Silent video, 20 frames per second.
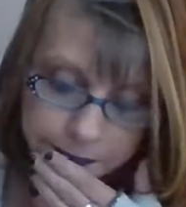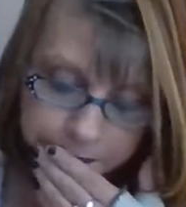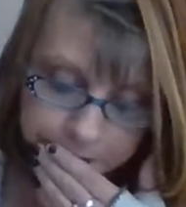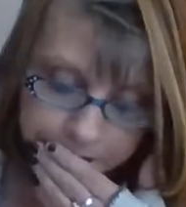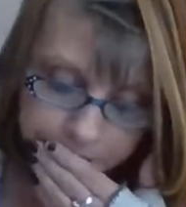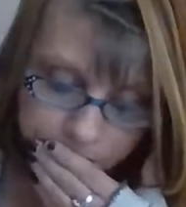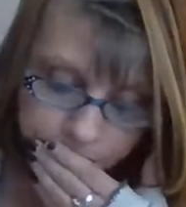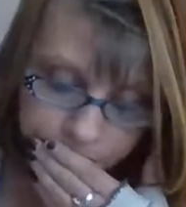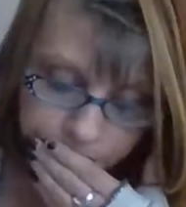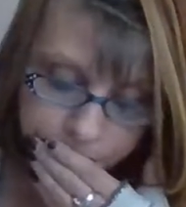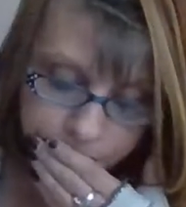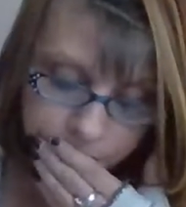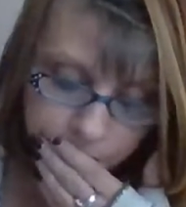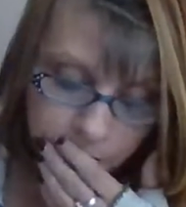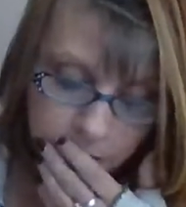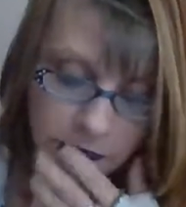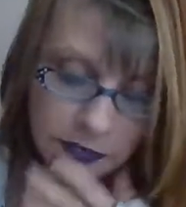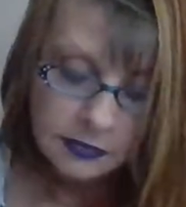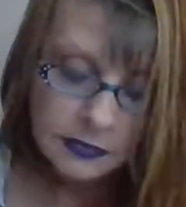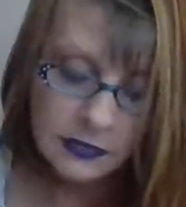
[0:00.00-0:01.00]

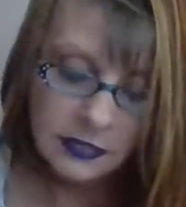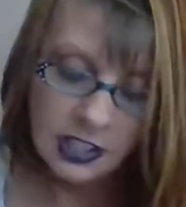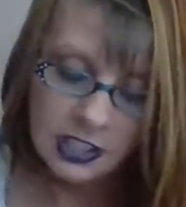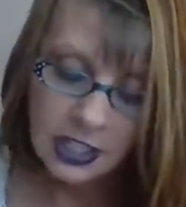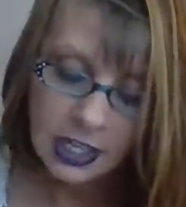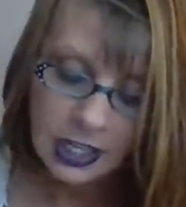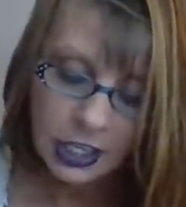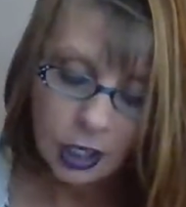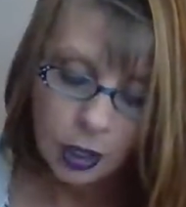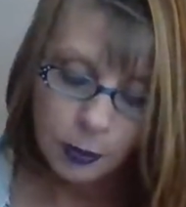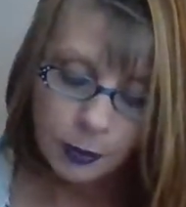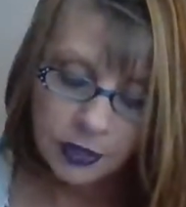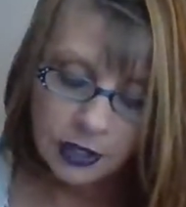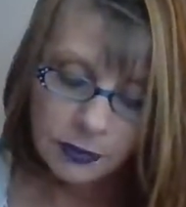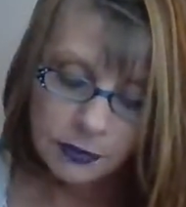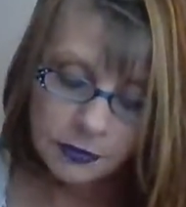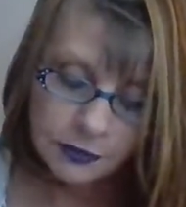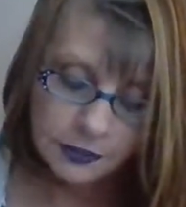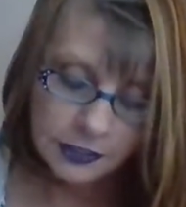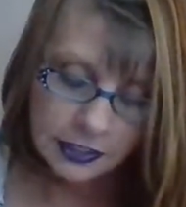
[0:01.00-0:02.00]
But
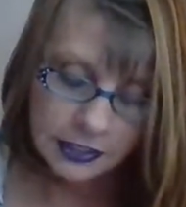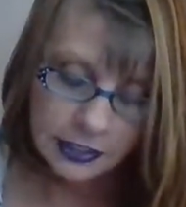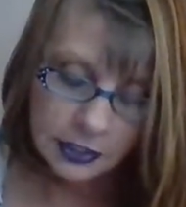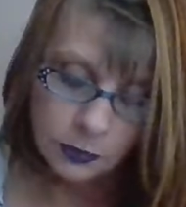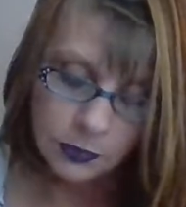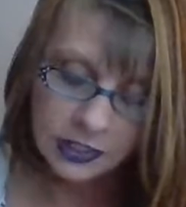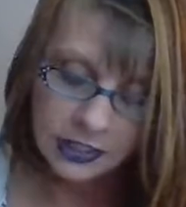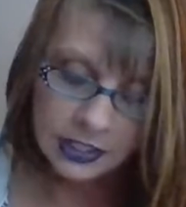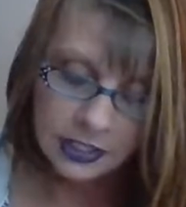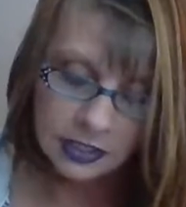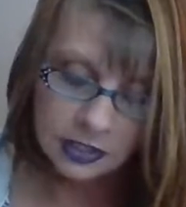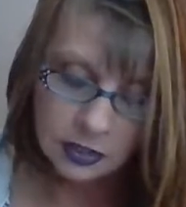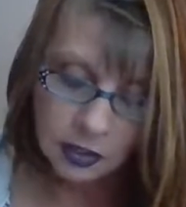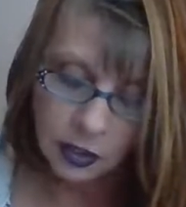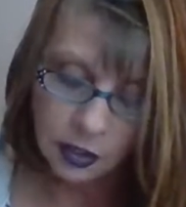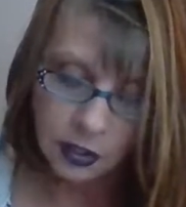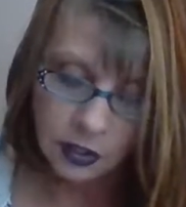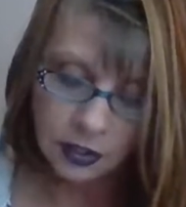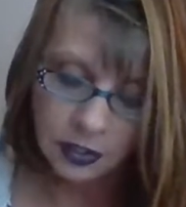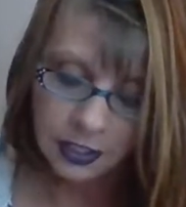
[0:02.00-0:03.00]
I'm feeling with this
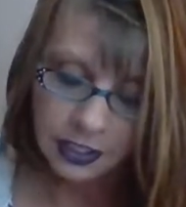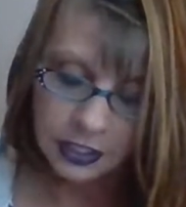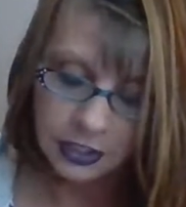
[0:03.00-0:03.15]
card,